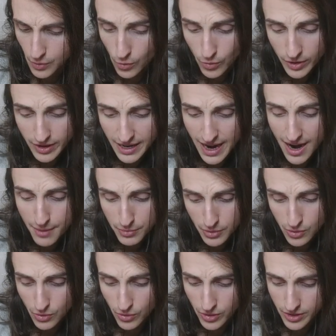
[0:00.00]
Or a
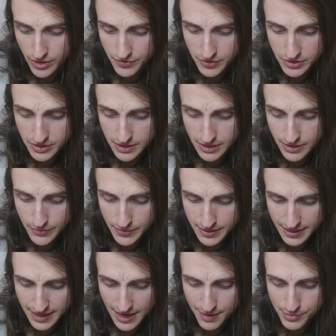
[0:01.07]
Capricorn if you're dealing with
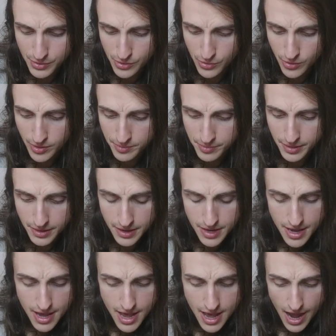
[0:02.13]
a Capricorn, but
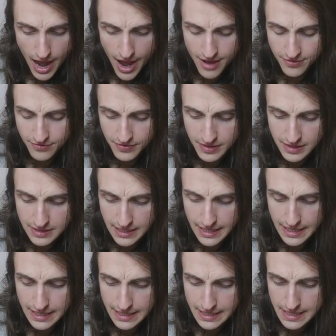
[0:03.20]
I feel
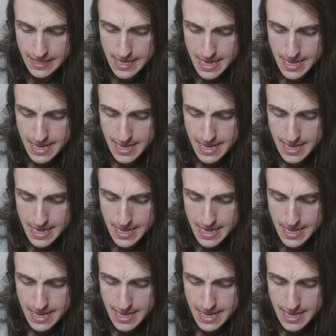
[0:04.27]
like